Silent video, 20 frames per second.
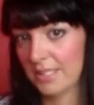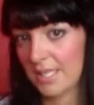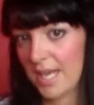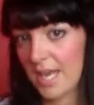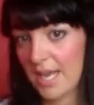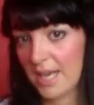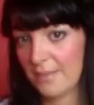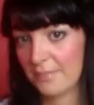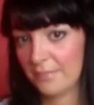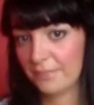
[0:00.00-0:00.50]

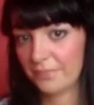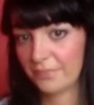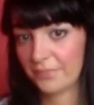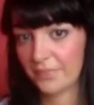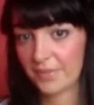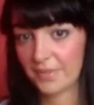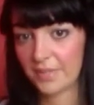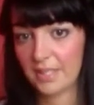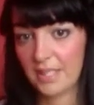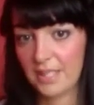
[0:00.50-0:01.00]

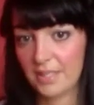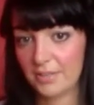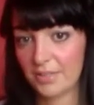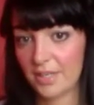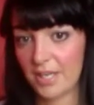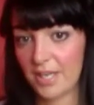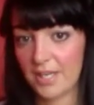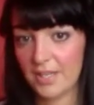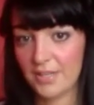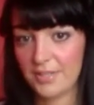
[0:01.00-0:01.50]

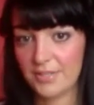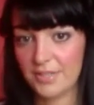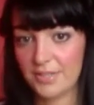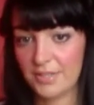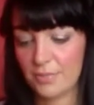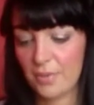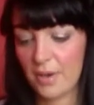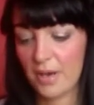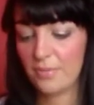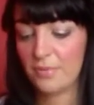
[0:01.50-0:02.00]
curls
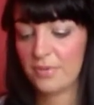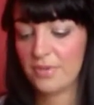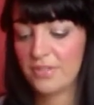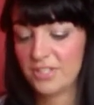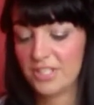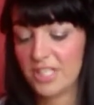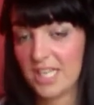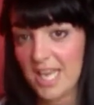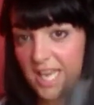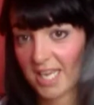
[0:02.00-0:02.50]
as well with
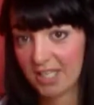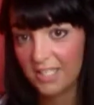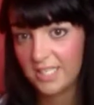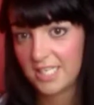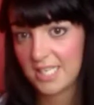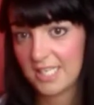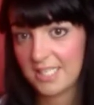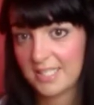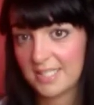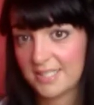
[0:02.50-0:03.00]

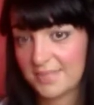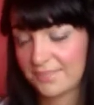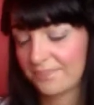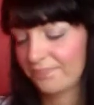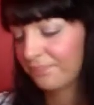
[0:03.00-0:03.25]
GHDs,